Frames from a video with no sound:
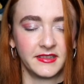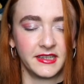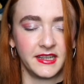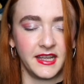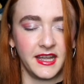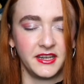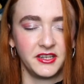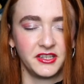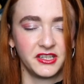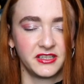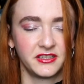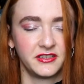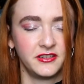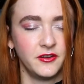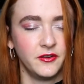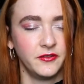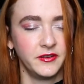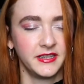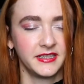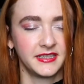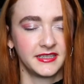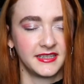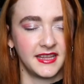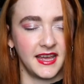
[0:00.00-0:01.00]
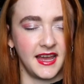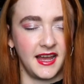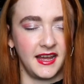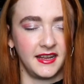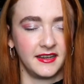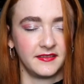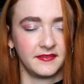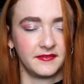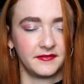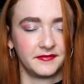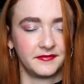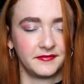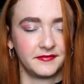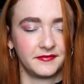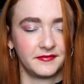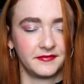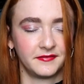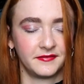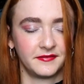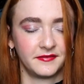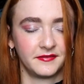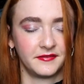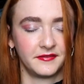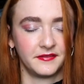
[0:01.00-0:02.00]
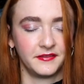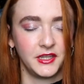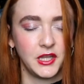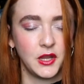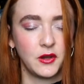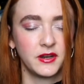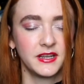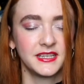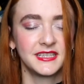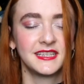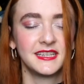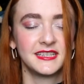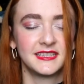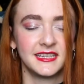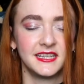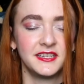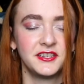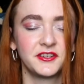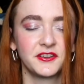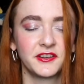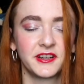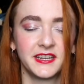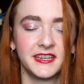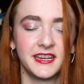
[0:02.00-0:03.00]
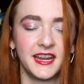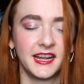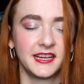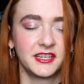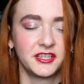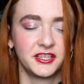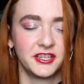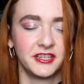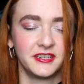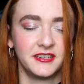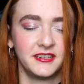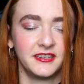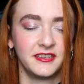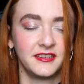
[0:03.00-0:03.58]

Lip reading: And just notice that. Notice this interconnection.